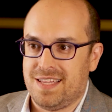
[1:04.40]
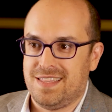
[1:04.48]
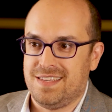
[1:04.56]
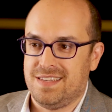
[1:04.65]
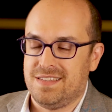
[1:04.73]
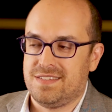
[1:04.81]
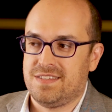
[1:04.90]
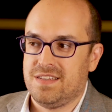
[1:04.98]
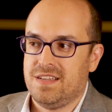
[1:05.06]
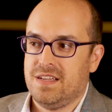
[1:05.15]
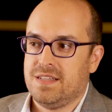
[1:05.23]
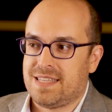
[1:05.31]
these
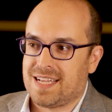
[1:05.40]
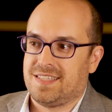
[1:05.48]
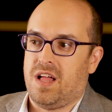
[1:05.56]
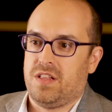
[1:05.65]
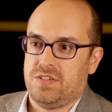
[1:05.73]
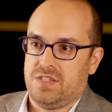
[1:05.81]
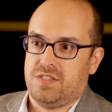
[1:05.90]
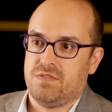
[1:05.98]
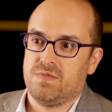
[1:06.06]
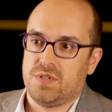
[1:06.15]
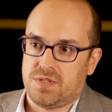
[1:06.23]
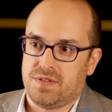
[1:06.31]
technologies to
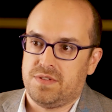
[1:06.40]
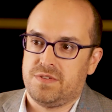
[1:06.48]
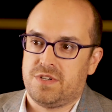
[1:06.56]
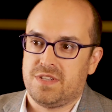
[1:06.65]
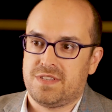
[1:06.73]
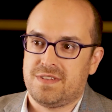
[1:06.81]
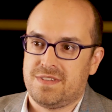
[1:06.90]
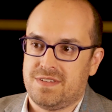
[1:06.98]
real solutions.